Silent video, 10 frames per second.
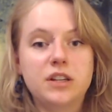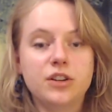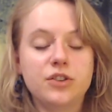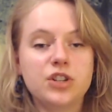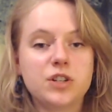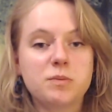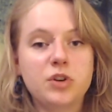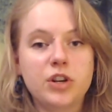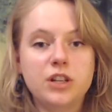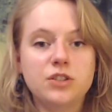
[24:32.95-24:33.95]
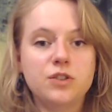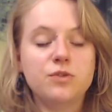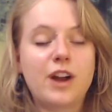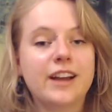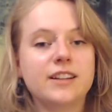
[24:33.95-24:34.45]
You're just putting 2
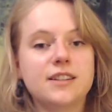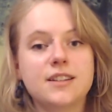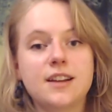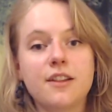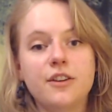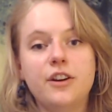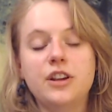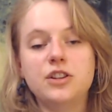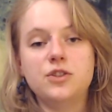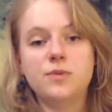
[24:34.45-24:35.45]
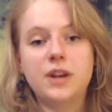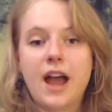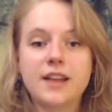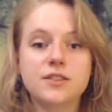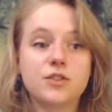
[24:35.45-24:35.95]
dragons together into a
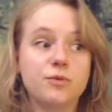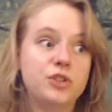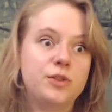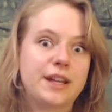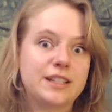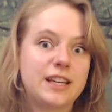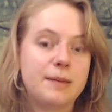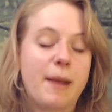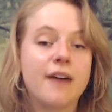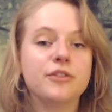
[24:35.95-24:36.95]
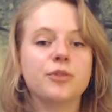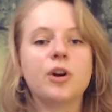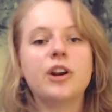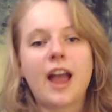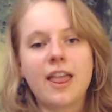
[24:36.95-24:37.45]
nest, which you get to keep
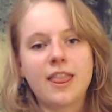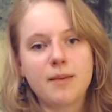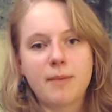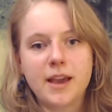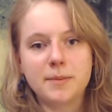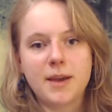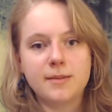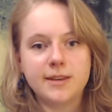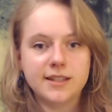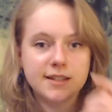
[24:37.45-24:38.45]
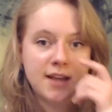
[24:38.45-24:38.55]
afterward, and they make babies.